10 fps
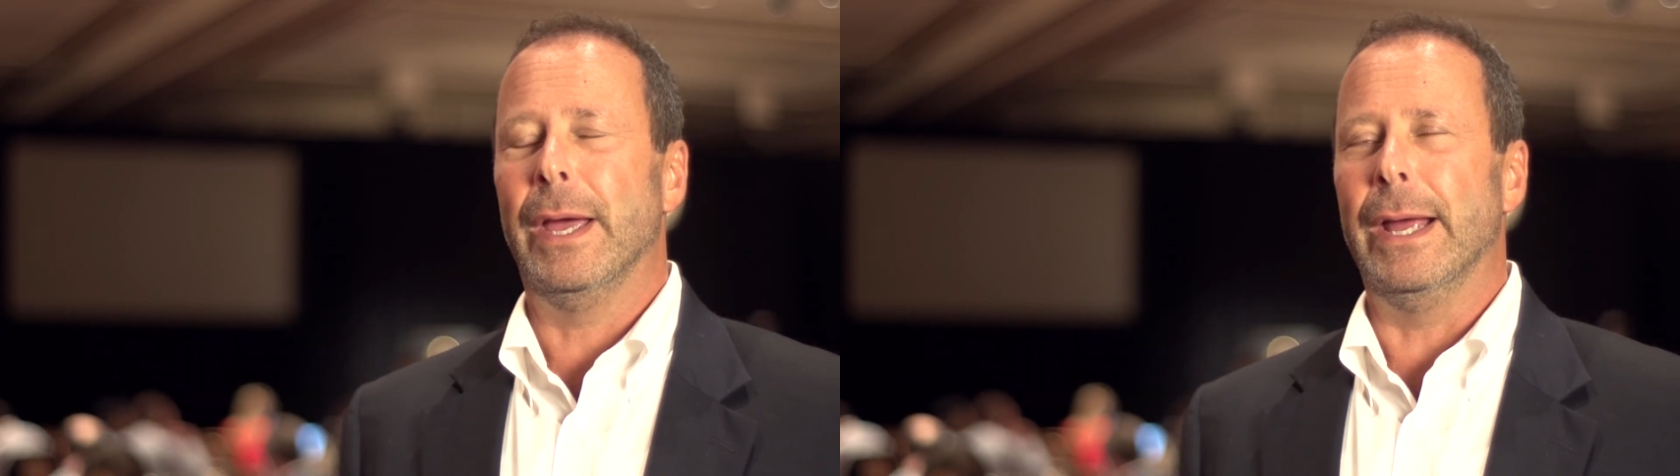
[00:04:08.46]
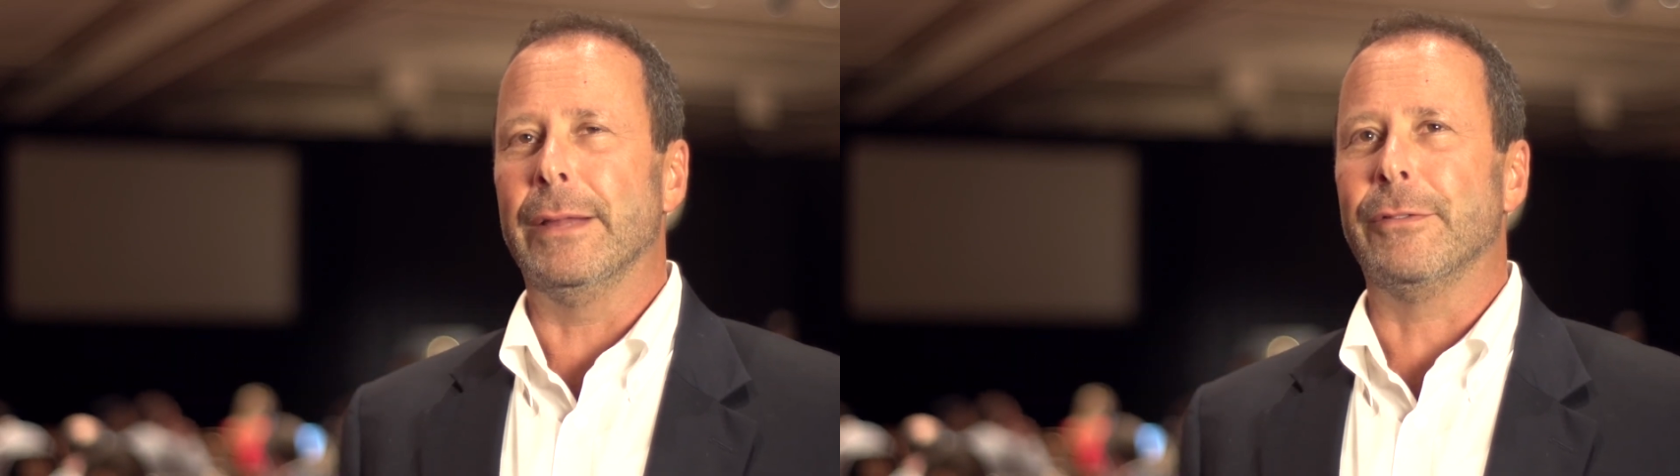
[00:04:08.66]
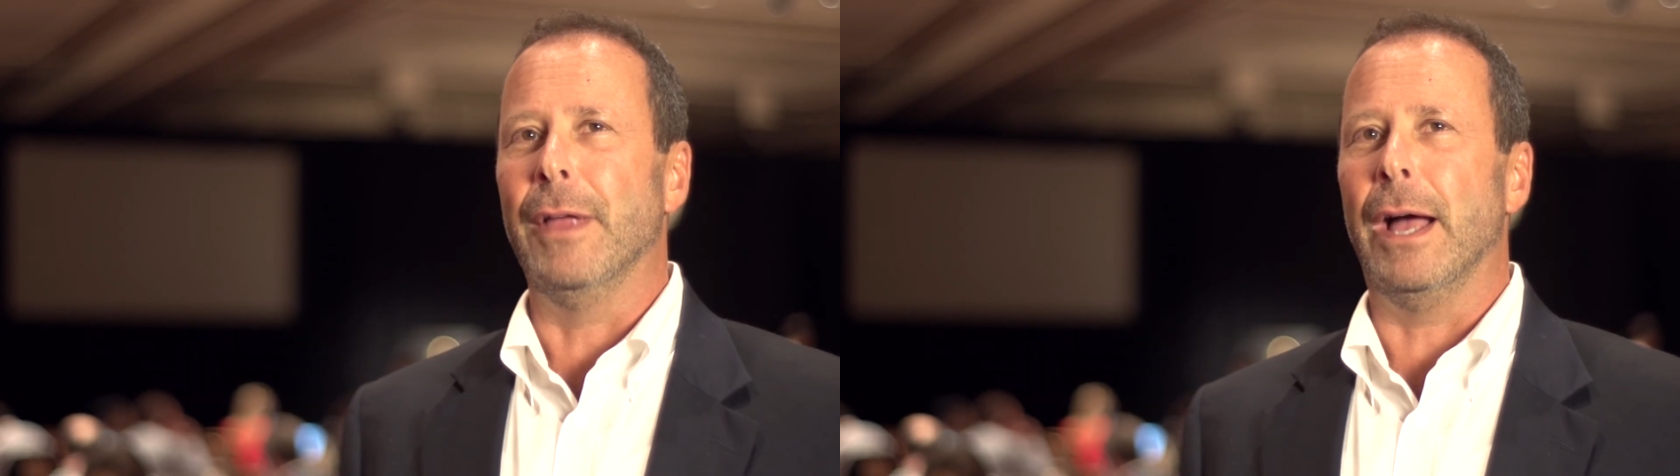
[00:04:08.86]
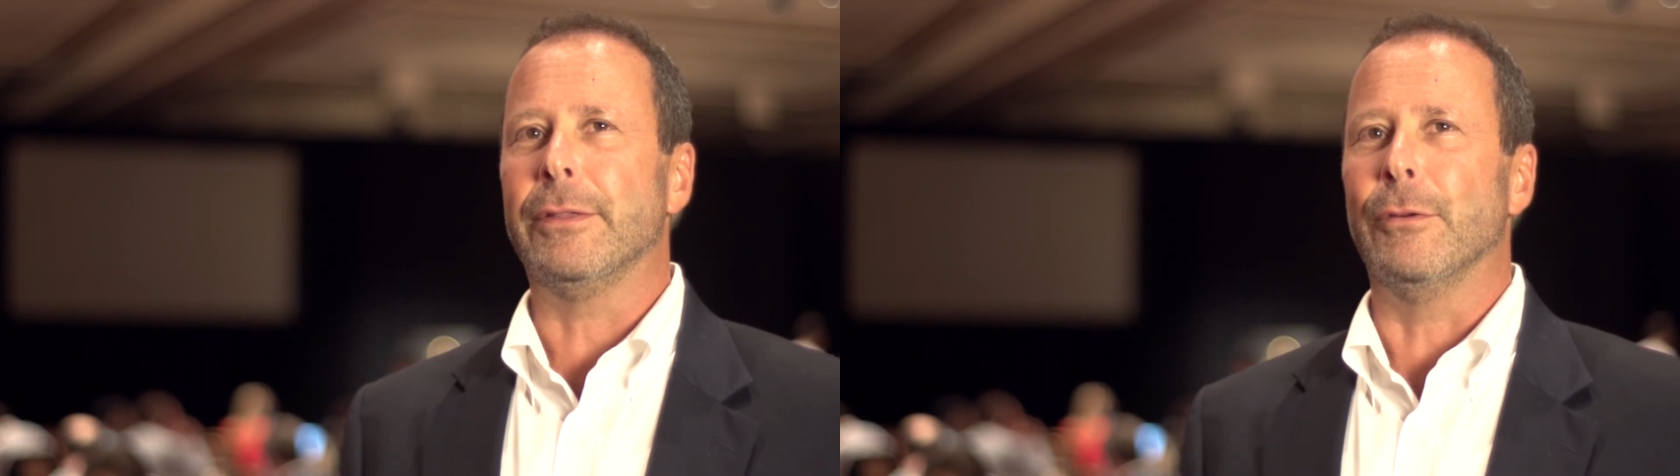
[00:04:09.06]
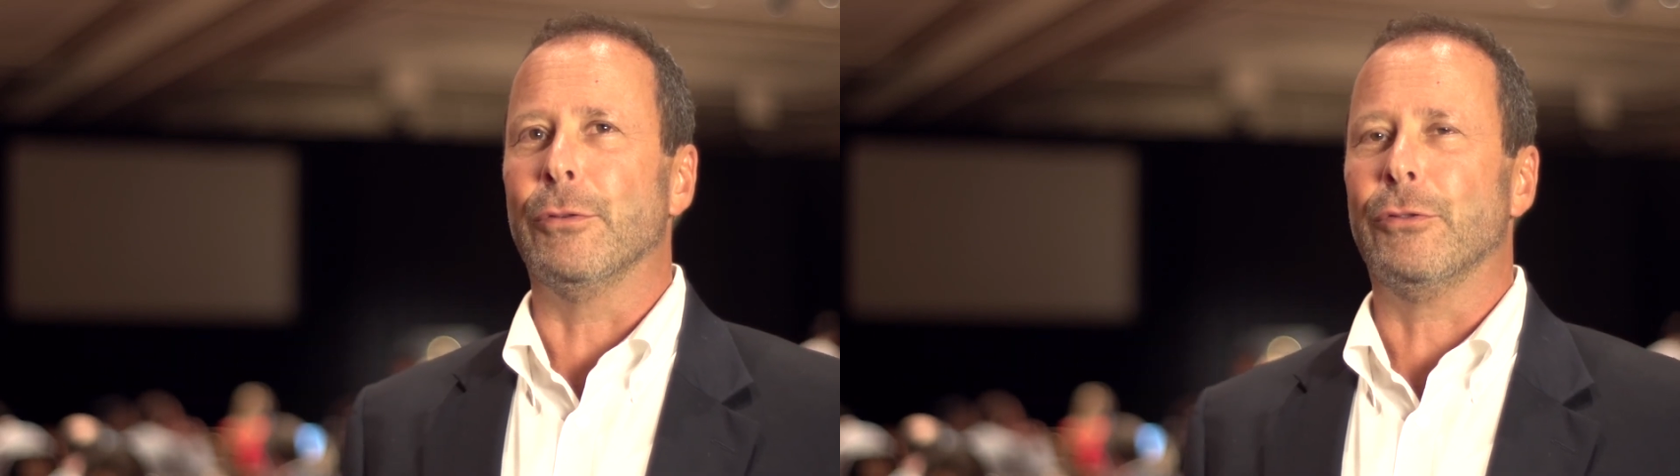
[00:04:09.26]
it's
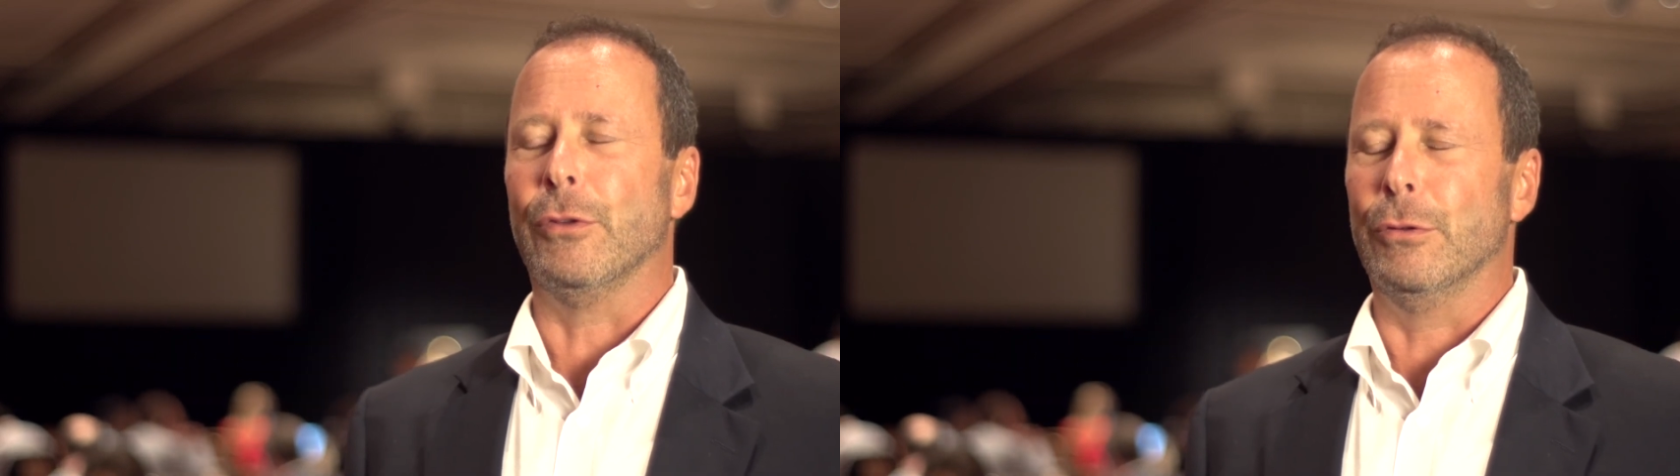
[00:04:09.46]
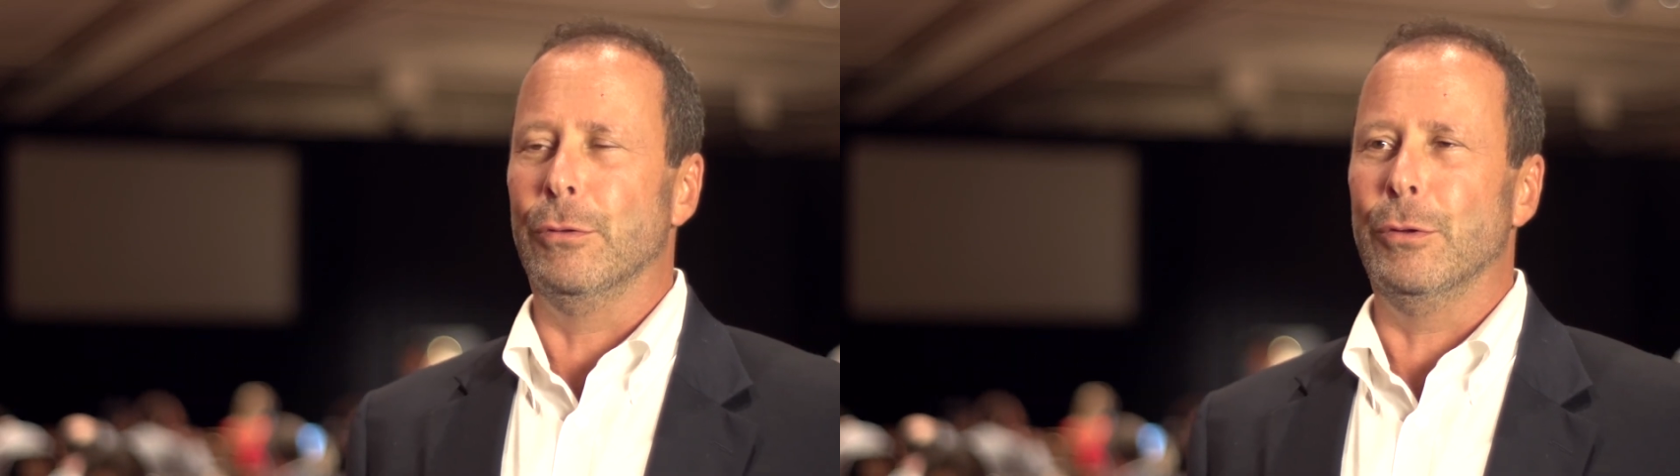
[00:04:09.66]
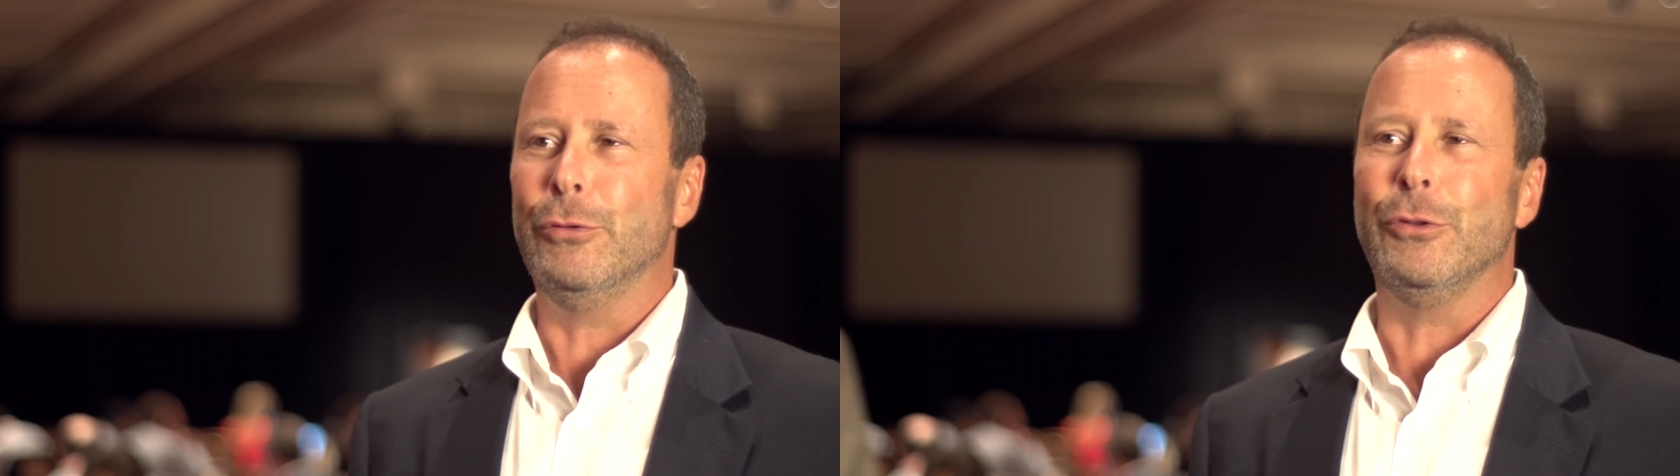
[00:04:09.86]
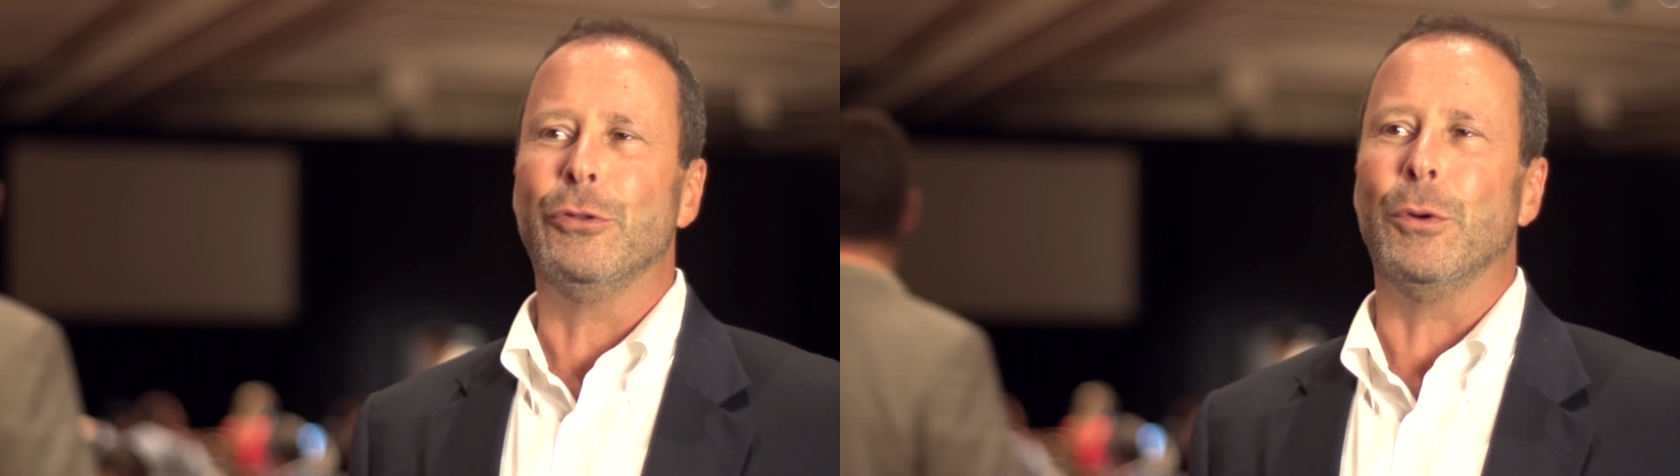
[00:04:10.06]
not the solution